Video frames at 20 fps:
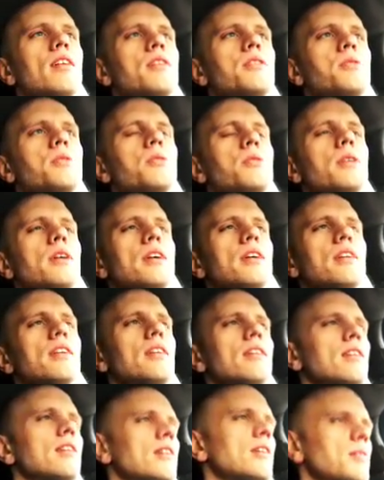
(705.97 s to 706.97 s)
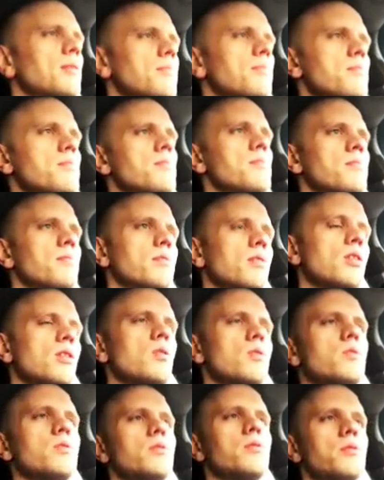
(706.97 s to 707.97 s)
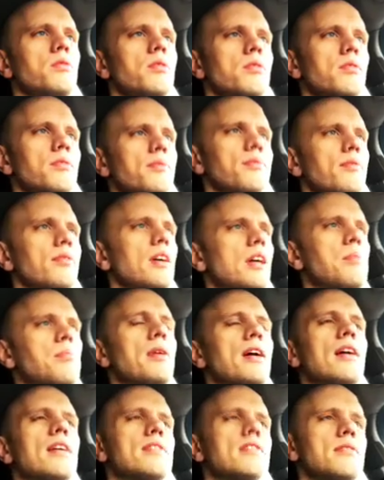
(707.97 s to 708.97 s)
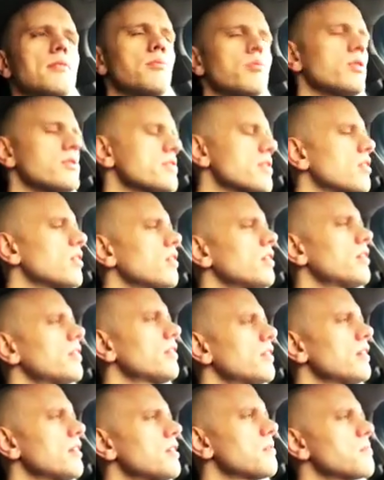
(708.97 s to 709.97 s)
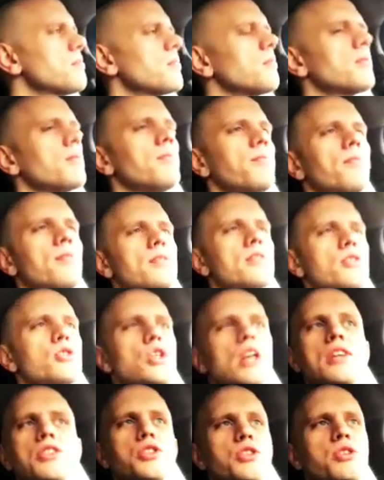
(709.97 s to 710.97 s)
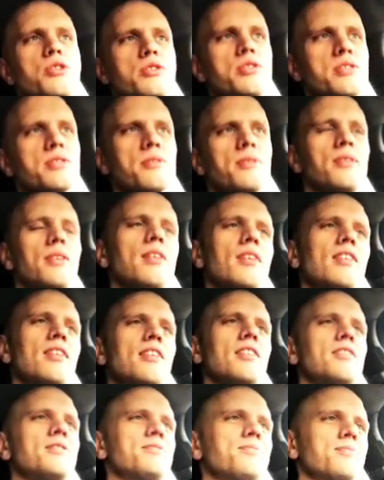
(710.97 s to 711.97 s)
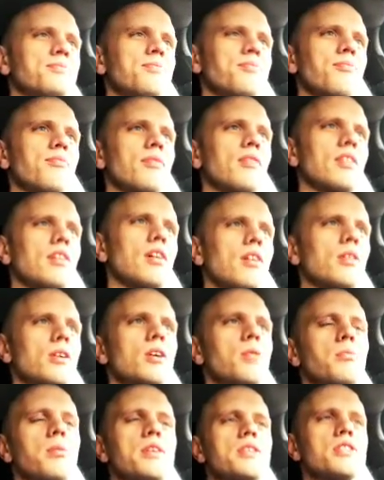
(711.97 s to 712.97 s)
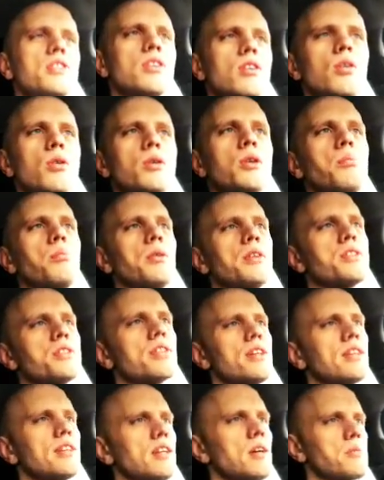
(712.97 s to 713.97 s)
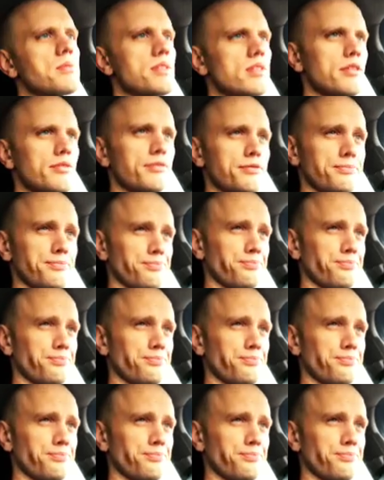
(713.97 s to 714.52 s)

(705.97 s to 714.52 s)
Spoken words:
do like code API, what's it called? Suggestions, autocompletion, code completion, that type of stuff.